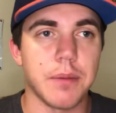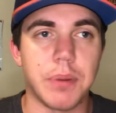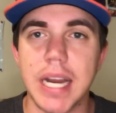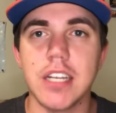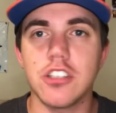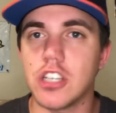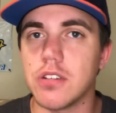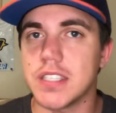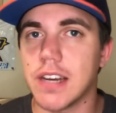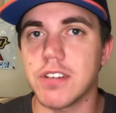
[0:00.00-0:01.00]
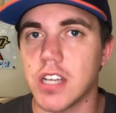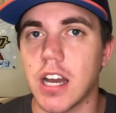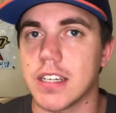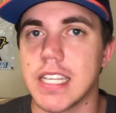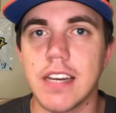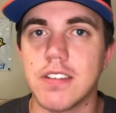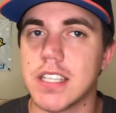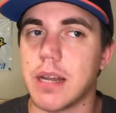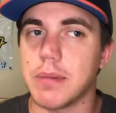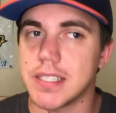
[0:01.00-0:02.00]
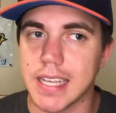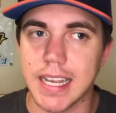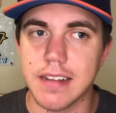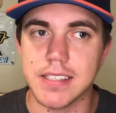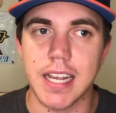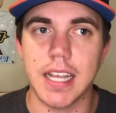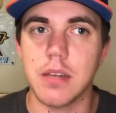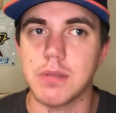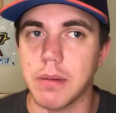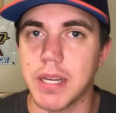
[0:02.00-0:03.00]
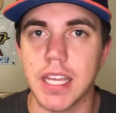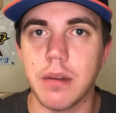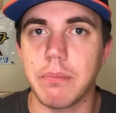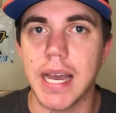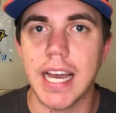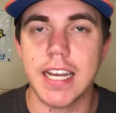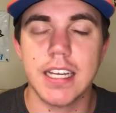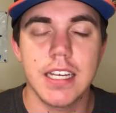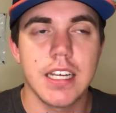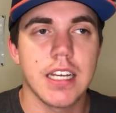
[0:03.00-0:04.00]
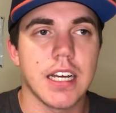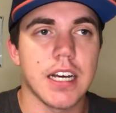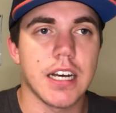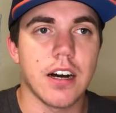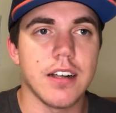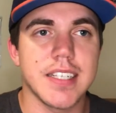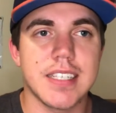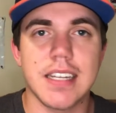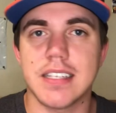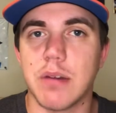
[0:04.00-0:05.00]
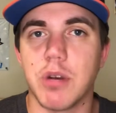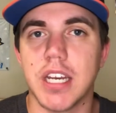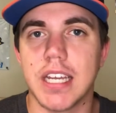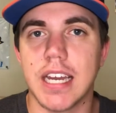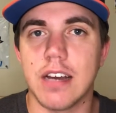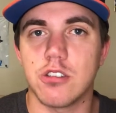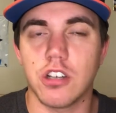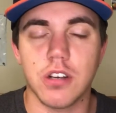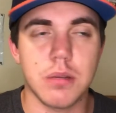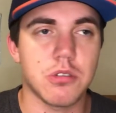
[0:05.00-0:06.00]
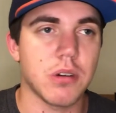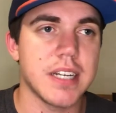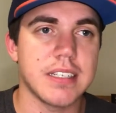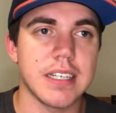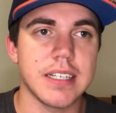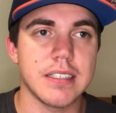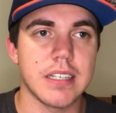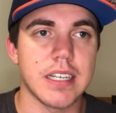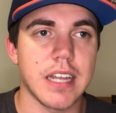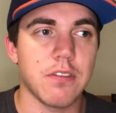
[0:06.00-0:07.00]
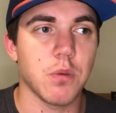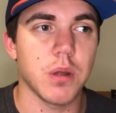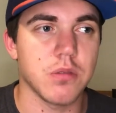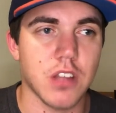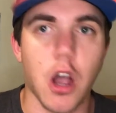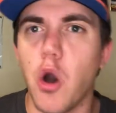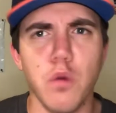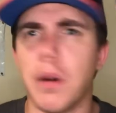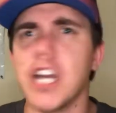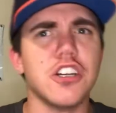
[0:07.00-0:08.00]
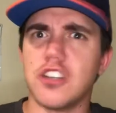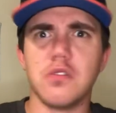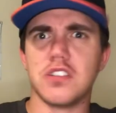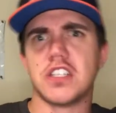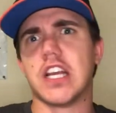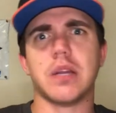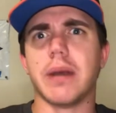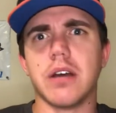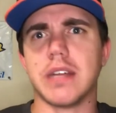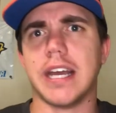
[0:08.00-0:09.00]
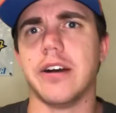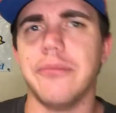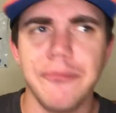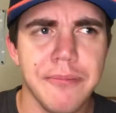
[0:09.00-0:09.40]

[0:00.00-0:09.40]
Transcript: Brandon Jones never talked. He never said, I'm going to take out Ty Gibbs. I'm going to get him back. All he said is, I'm ready to get out of Joe Gibbs Racing. And everyone was like, oh, Brandon Jones is taking him out now.